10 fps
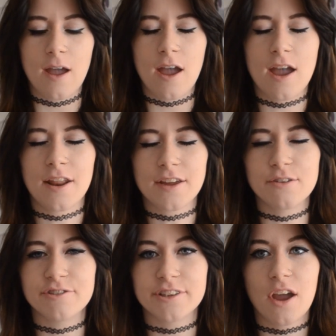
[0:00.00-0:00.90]
And I
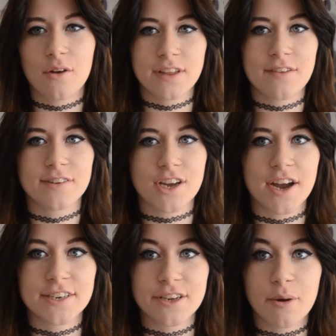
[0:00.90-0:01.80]
usually only ever
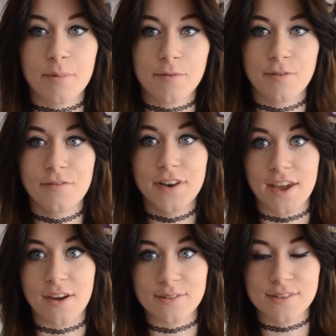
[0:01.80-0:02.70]
tidy up for
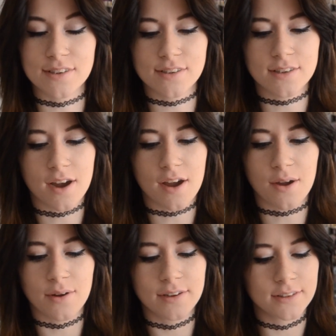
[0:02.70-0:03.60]
videos,
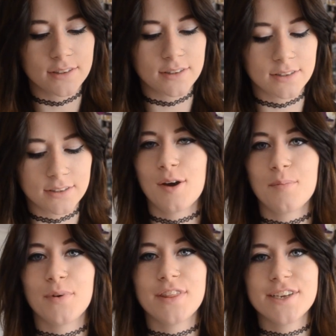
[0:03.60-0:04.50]
so.
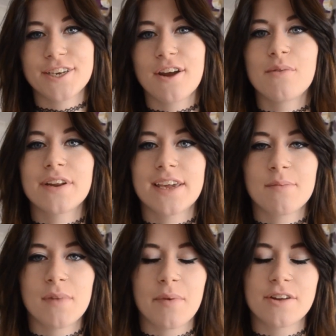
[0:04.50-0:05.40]
But this year I want to
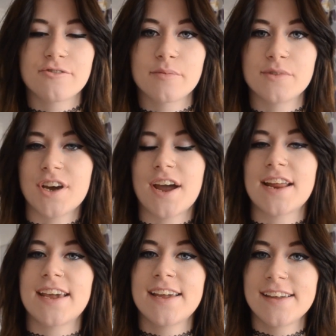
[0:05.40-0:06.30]
keep my bedroom
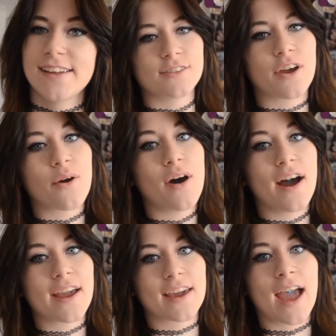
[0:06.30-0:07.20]
tidy so
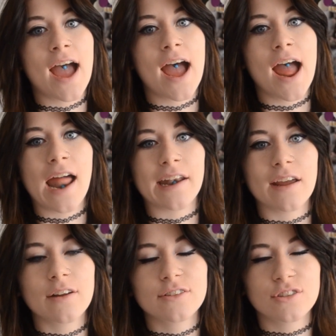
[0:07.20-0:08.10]
I
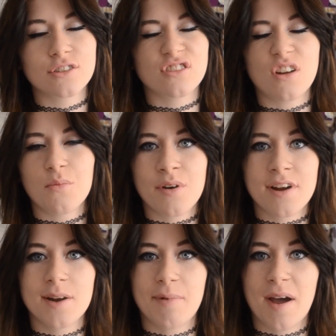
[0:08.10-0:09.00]
can just stop
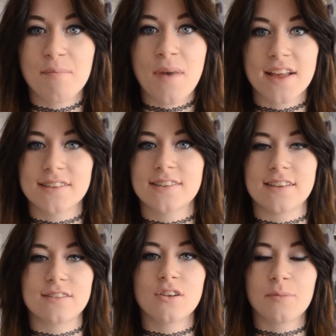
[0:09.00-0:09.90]
worrying about mess
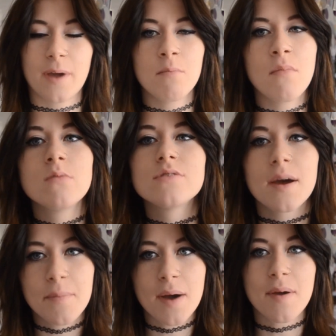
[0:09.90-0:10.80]
and stop getting moaned
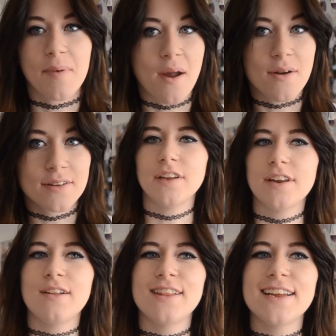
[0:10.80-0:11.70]
at by my parents.
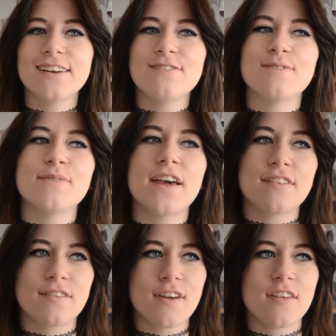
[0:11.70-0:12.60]
Now, leading on from that,
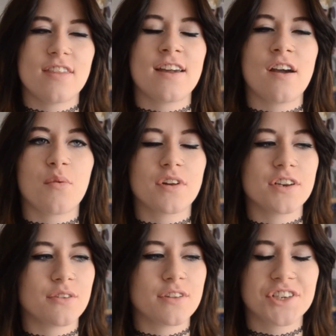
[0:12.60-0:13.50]
the third thing I
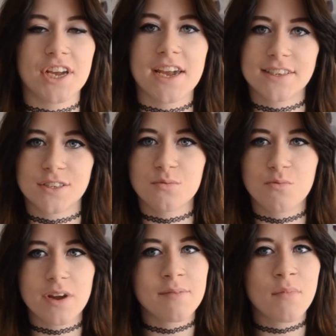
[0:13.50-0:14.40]
want to do this year is to
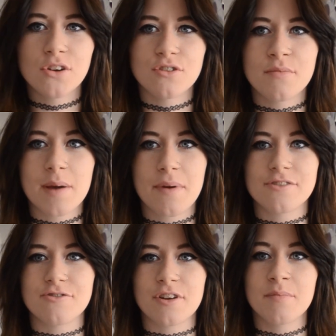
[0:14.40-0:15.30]
remodel my
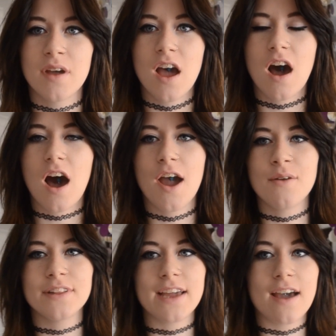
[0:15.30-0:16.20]
bedroom. I
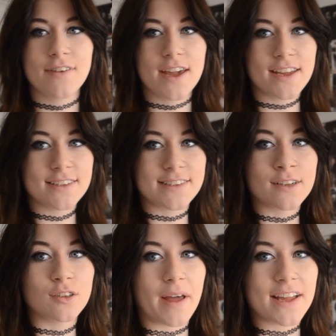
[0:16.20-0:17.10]
only have a
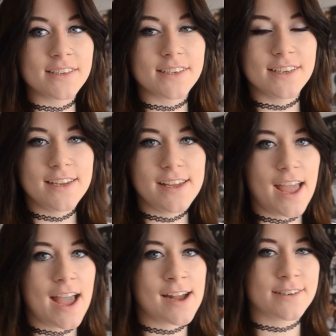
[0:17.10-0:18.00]
single bed
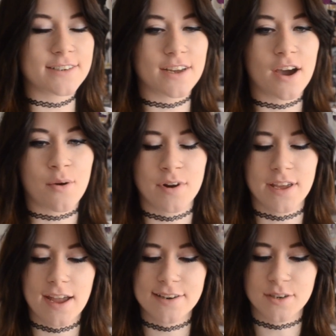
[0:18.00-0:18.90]
and I want
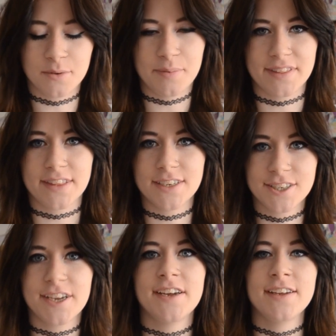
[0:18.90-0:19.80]
to get a double bed
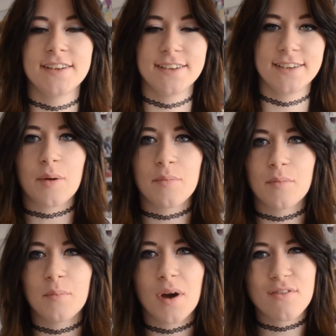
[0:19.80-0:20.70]
this year. Now,
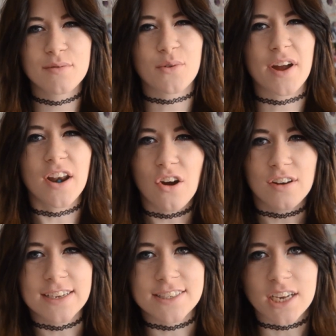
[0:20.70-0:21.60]
my room's quite an
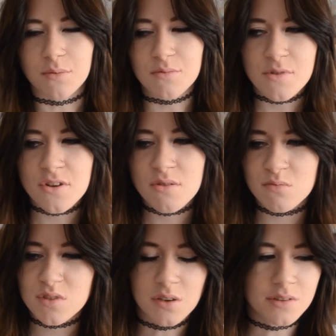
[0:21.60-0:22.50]
oddly shaped
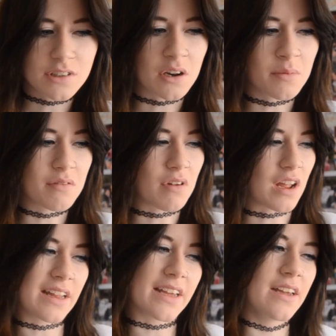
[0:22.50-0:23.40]
room, so it's going to be
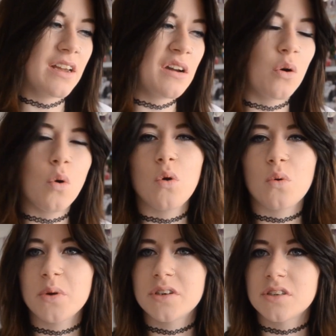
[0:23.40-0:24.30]
really
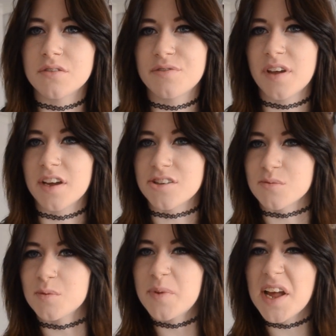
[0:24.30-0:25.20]
awkward to fit a
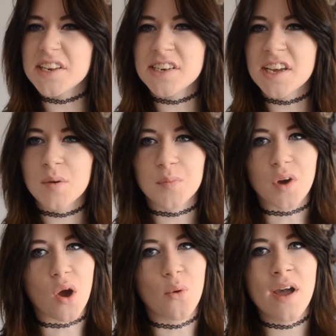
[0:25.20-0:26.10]
double bed in it, but
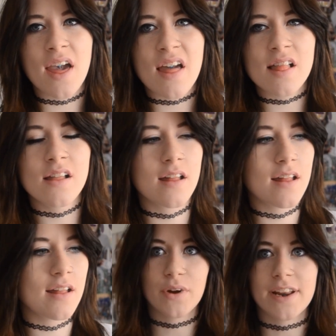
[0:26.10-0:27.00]
oh well.
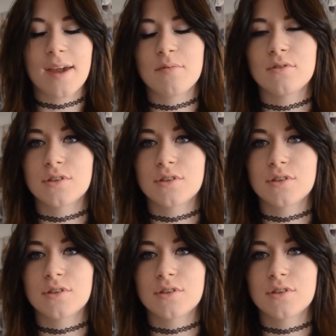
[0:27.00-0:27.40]
But in able